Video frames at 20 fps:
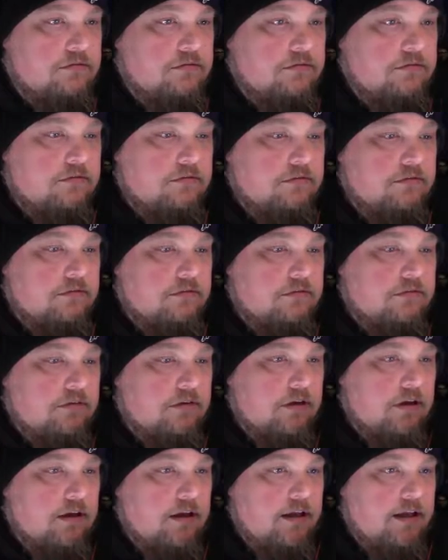What?
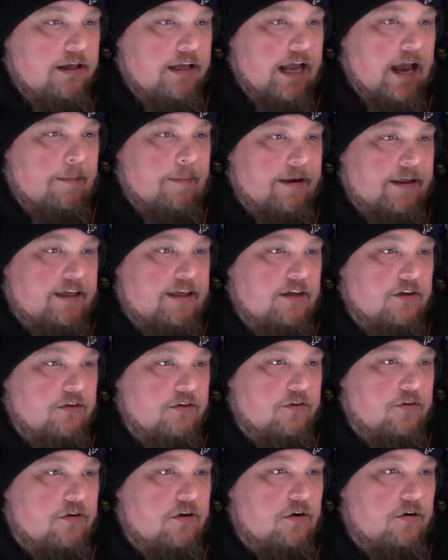Yeah, I'm gonna kill
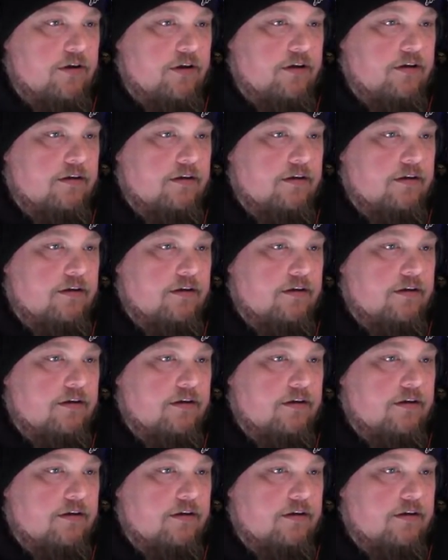you, Cody.